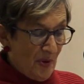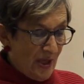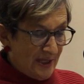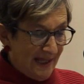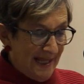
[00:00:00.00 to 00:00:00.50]

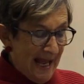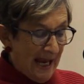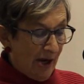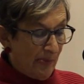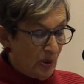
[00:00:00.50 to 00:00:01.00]
this
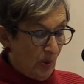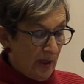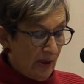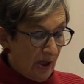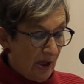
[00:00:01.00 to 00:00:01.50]
link
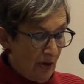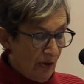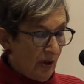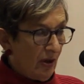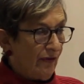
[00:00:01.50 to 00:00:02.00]
between the
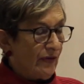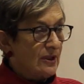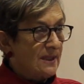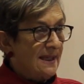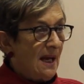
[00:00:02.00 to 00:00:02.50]
Colonial
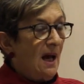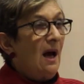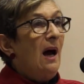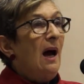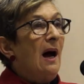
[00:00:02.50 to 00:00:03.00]
Office
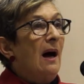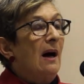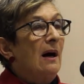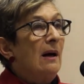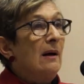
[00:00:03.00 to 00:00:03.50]

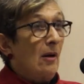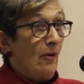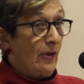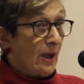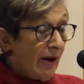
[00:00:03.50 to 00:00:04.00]

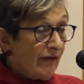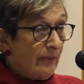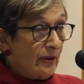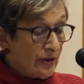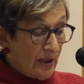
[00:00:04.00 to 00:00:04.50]
of the
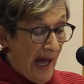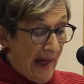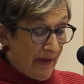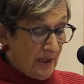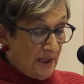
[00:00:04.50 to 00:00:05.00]
government
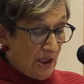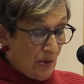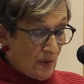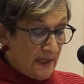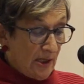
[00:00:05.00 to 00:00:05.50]
and the
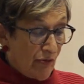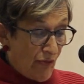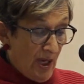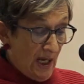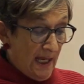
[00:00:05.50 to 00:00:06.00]
TUC
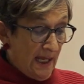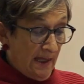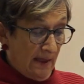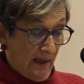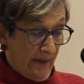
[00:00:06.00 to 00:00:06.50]

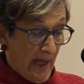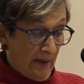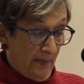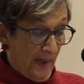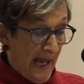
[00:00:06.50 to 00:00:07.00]
really
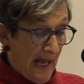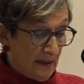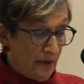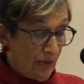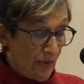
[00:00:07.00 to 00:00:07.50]
then
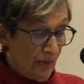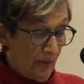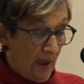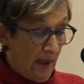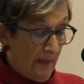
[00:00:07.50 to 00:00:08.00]
began
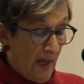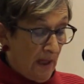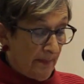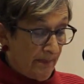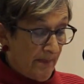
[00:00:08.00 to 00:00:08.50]
to
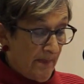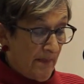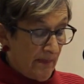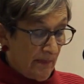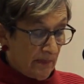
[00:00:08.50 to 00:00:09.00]

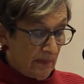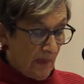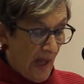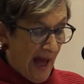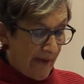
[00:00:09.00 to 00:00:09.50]

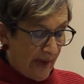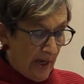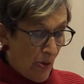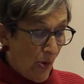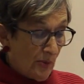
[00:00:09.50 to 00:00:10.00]
have
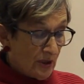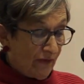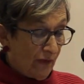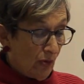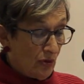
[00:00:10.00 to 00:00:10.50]

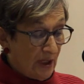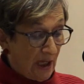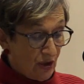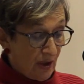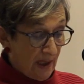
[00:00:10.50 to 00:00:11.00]
enormous force,
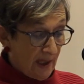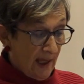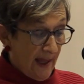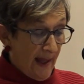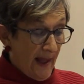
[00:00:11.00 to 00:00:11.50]
actually.